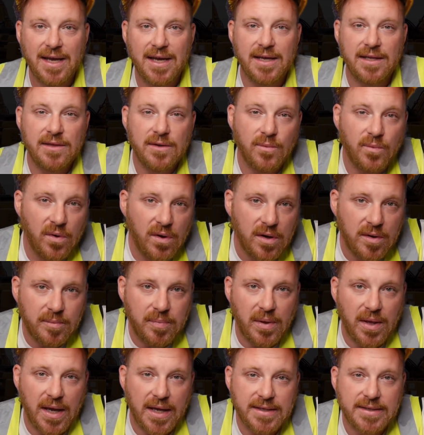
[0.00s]
in the
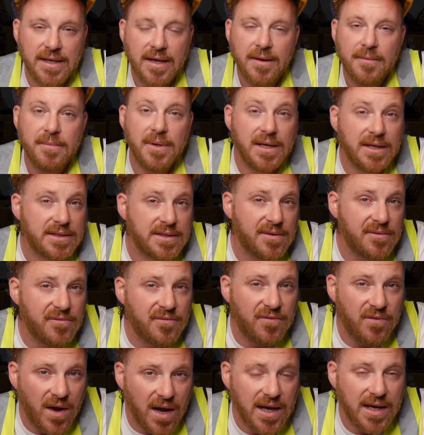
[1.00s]
workplace, because it
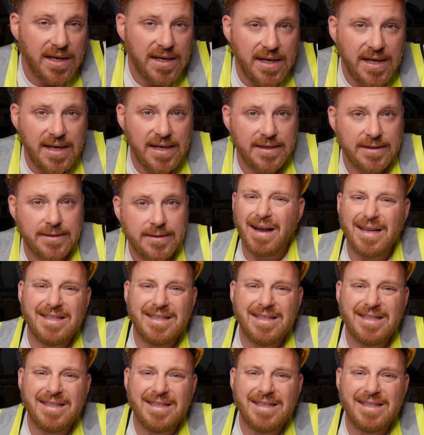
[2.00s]
fucking is.